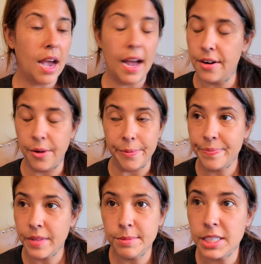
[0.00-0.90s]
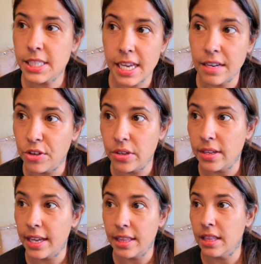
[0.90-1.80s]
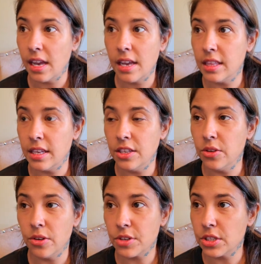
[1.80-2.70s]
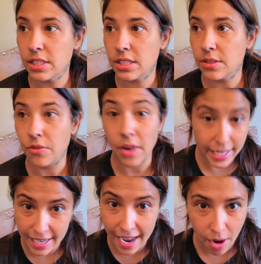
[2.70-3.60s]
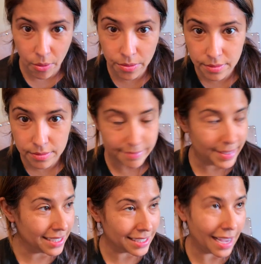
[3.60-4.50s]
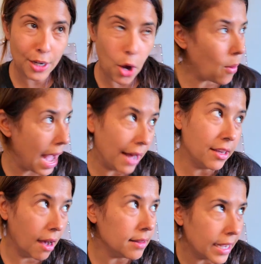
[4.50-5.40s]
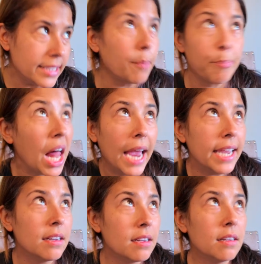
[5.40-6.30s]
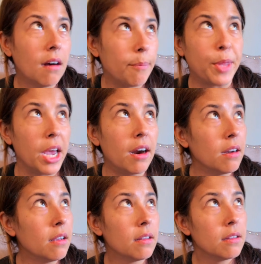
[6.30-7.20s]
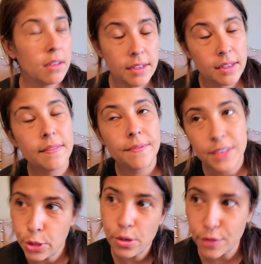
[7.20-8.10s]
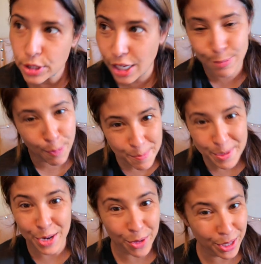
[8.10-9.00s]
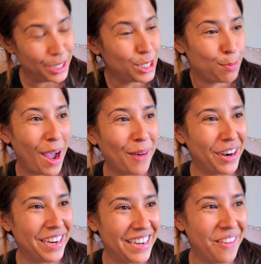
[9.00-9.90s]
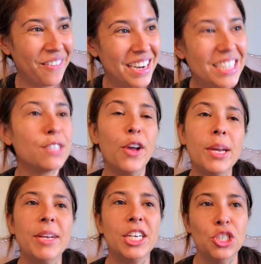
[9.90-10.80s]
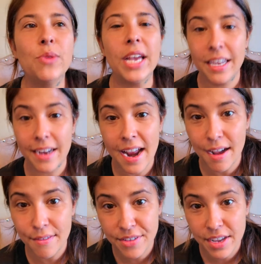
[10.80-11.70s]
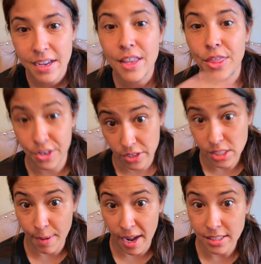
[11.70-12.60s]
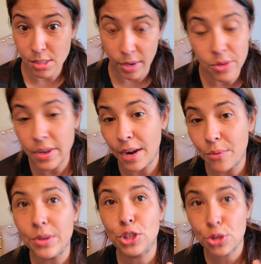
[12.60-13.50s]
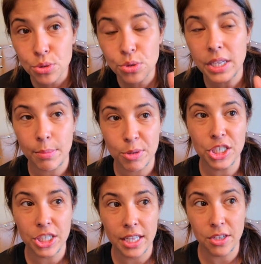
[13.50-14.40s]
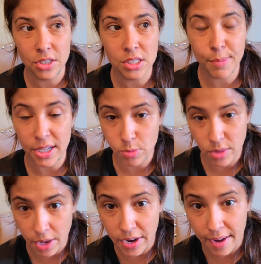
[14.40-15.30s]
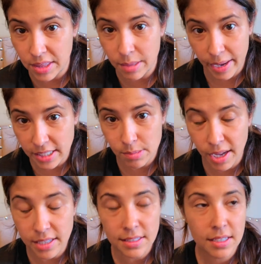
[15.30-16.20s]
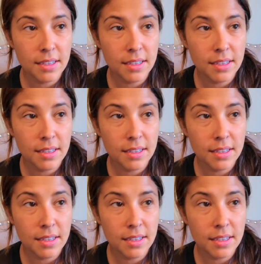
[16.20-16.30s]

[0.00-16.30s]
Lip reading: I don't know, I'm just thankful. And the universe right now, because I know how y'all like to play up there. The universe has put me in a really good spot right now. And it's funny because you can't have the good spots, right? You can't truly appreciate the good spots without having the bad spots.